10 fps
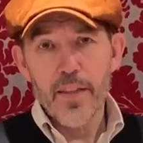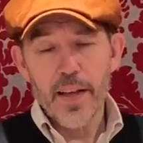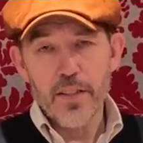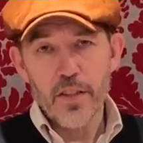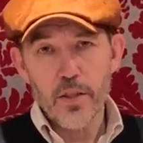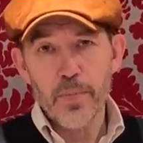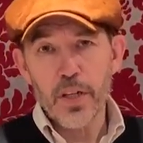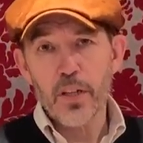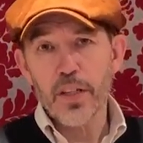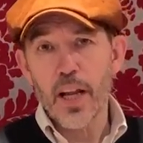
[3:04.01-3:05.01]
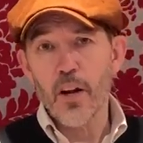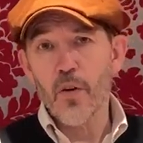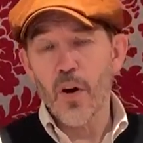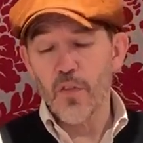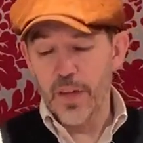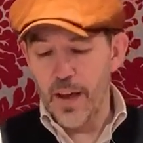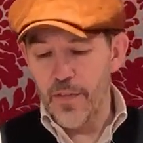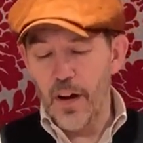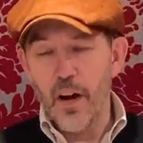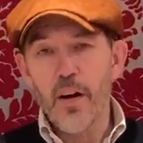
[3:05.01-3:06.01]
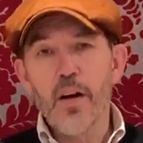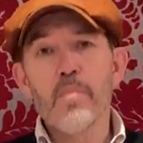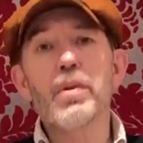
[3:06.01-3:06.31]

That's the typical yellow of Kevlar,